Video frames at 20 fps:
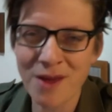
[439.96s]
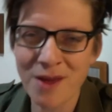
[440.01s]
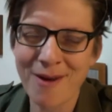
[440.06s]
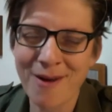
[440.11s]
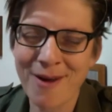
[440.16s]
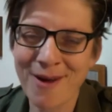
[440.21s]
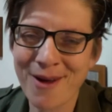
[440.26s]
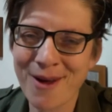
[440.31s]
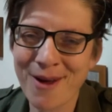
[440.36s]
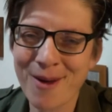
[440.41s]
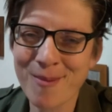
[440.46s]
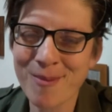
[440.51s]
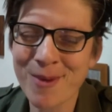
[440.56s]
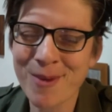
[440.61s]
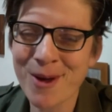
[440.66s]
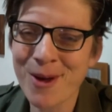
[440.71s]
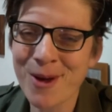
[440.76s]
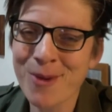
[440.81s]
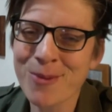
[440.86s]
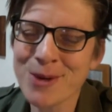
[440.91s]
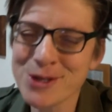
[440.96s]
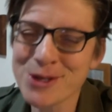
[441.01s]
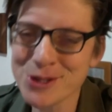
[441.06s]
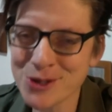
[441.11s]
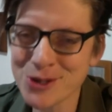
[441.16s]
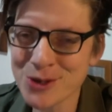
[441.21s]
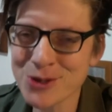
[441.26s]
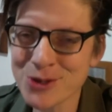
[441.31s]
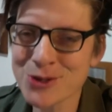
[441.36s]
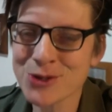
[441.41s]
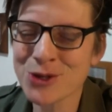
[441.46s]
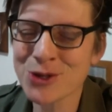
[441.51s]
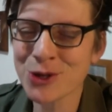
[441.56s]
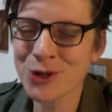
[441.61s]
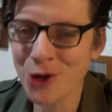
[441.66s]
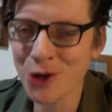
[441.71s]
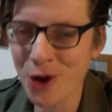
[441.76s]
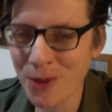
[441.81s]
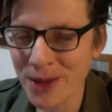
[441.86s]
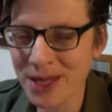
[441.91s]
We're just
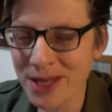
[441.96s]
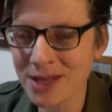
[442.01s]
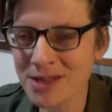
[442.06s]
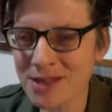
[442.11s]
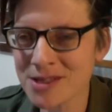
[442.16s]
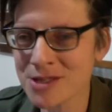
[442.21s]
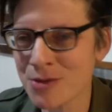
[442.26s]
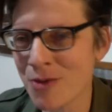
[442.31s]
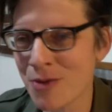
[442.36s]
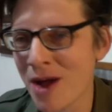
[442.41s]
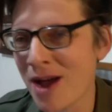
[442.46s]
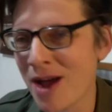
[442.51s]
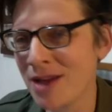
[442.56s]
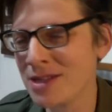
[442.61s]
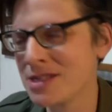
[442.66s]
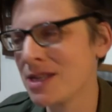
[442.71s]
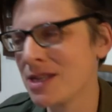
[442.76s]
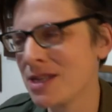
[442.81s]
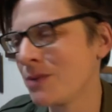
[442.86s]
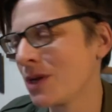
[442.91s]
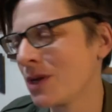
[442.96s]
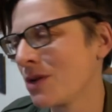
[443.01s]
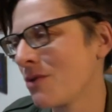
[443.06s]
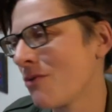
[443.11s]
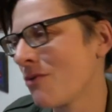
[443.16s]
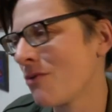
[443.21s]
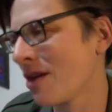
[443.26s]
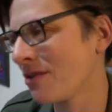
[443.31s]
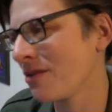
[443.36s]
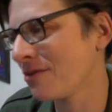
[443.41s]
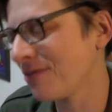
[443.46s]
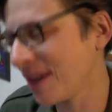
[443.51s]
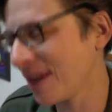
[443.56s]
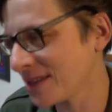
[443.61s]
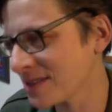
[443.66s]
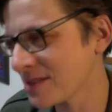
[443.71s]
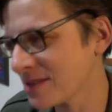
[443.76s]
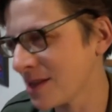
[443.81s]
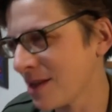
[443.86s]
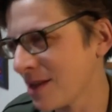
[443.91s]
going to write, and we're going to write
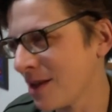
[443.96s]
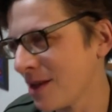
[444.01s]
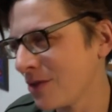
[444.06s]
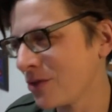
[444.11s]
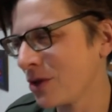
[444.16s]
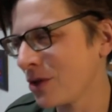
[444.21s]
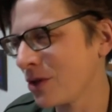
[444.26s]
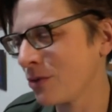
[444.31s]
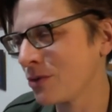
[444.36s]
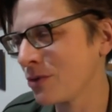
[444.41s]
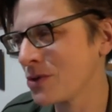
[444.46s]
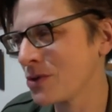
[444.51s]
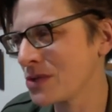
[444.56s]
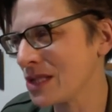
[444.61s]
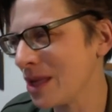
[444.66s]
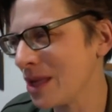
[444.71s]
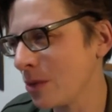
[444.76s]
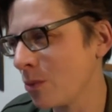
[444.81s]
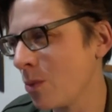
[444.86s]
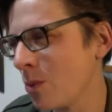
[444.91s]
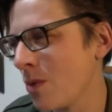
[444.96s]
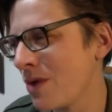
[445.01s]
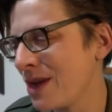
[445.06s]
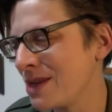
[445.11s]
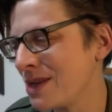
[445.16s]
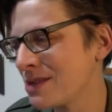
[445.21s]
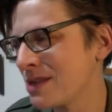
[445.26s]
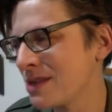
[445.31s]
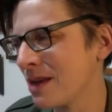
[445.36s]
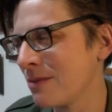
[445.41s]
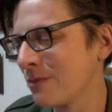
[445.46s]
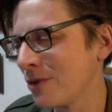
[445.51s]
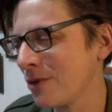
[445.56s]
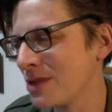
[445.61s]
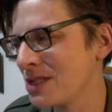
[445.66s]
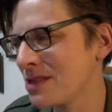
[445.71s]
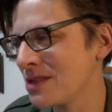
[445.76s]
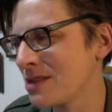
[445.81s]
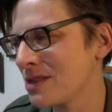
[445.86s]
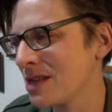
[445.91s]
faster than all those little worries and
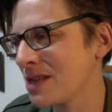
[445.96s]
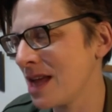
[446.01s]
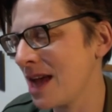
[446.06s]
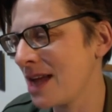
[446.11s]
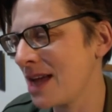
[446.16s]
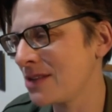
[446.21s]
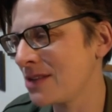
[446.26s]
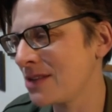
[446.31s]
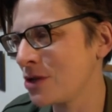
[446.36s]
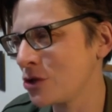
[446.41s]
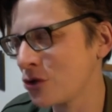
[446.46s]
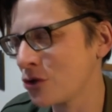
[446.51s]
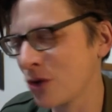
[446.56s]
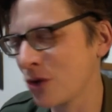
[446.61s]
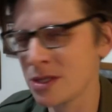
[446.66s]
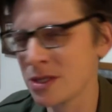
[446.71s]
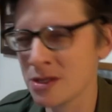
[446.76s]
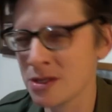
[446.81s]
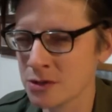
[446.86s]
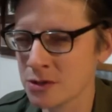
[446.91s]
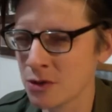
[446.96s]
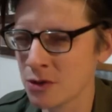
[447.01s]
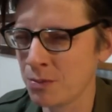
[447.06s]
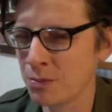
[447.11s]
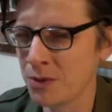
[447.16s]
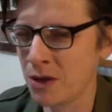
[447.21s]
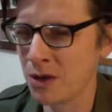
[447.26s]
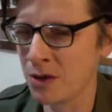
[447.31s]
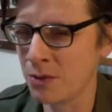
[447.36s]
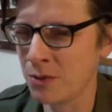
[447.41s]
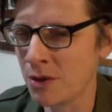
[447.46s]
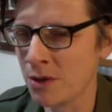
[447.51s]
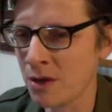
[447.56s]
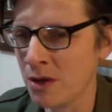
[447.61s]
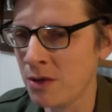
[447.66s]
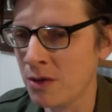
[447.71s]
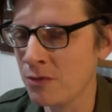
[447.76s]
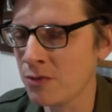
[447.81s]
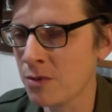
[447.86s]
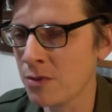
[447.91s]
voices in your head that try to stop you
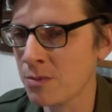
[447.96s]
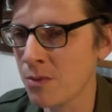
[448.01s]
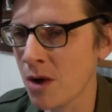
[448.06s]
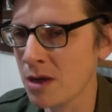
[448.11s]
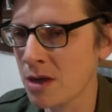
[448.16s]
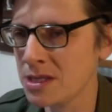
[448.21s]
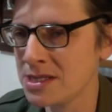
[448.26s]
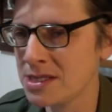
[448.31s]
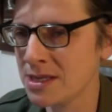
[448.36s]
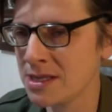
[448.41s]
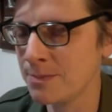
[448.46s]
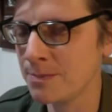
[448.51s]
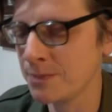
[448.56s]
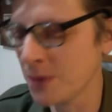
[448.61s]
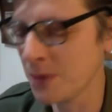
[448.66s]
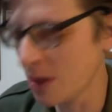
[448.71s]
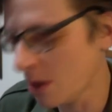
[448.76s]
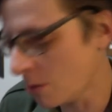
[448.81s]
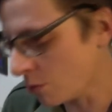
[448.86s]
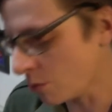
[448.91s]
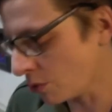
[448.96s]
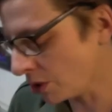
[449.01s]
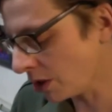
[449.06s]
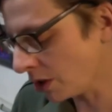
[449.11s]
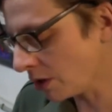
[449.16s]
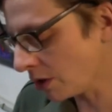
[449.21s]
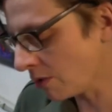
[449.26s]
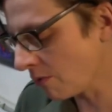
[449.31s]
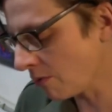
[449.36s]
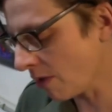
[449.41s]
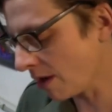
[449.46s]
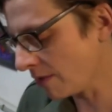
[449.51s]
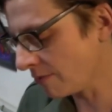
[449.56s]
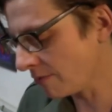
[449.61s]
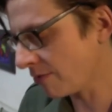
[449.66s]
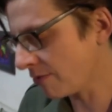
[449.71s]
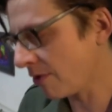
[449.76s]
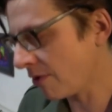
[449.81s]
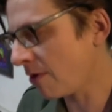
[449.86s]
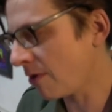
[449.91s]
from writing. We're only going to write
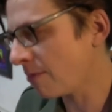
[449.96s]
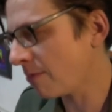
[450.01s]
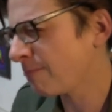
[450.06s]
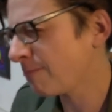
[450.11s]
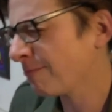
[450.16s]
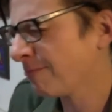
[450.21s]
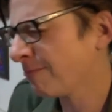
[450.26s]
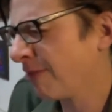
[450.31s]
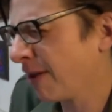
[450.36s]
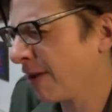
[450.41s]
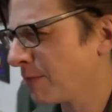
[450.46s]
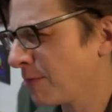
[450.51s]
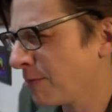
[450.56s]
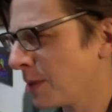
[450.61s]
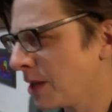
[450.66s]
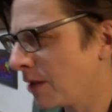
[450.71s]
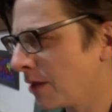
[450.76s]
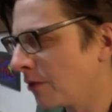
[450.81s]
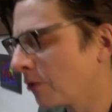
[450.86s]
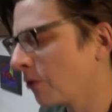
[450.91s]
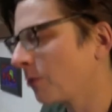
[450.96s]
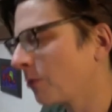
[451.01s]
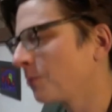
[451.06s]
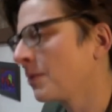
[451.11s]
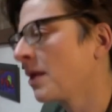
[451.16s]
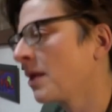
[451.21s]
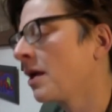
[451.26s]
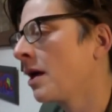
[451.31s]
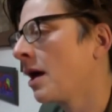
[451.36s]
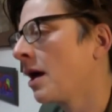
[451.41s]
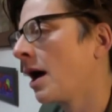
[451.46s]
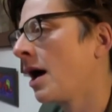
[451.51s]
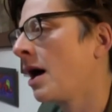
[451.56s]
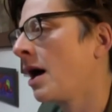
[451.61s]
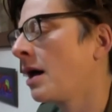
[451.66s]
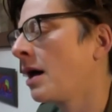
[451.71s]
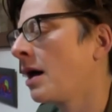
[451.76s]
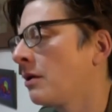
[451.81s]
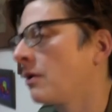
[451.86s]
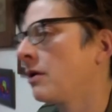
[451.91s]
for 5 minutes.
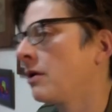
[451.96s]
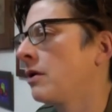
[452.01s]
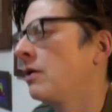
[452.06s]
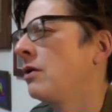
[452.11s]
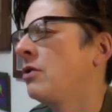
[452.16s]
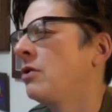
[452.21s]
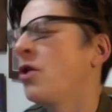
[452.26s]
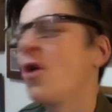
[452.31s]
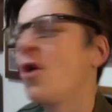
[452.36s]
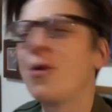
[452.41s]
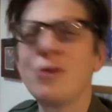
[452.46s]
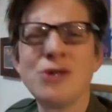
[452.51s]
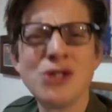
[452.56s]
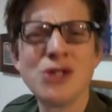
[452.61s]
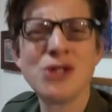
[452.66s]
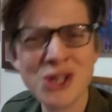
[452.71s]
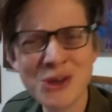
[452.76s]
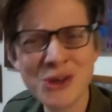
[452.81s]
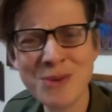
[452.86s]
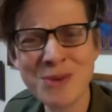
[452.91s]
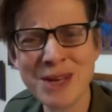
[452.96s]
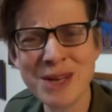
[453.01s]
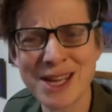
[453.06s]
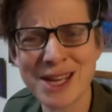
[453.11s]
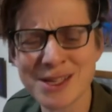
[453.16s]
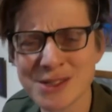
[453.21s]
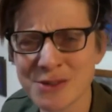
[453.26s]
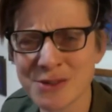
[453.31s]
And no, 2 minutes.